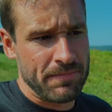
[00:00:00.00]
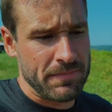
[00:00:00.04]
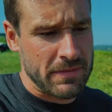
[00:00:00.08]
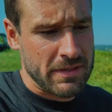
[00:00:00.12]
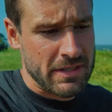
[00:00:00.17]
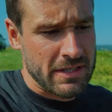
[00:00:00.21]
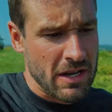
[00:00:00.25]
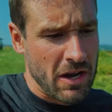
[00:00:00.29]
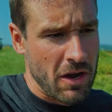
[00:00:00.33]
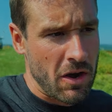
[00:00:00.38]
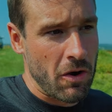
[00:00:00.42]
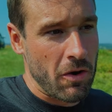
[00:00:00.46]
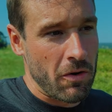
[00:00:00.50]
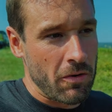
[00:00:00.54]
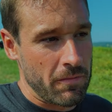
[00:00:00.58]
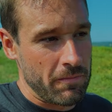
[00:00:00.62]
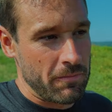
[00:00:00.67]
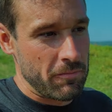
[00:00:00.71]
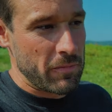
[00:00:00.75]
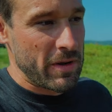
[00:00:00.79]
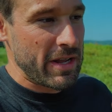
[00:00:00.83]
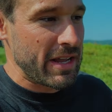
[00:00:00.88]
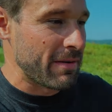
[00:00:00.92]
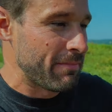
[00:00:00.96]
so
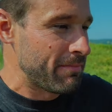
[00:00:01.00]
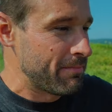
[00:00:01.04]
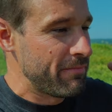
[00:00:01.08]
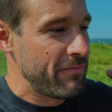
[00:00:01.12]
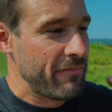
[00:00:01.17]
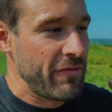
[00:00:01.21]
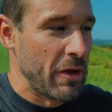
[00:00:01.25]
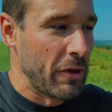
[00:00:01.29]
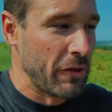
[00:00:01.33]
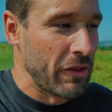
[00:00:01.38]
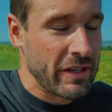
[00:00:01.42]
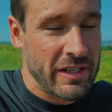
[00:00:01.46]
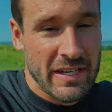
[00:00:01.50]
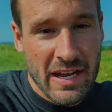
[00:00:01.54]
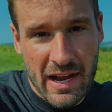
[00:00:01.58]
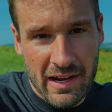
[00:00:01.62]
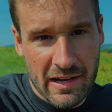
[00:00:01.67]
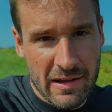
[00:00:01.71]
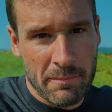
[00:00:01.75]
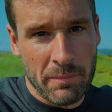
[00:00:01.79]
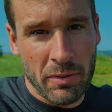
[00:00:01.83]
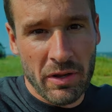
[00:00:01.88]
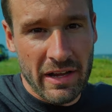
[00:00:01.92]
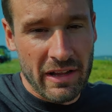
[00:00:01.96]
we can fill the tank
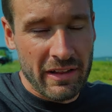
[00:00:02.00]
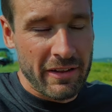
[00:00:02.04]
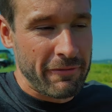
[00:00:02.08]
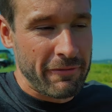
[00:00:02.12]
completely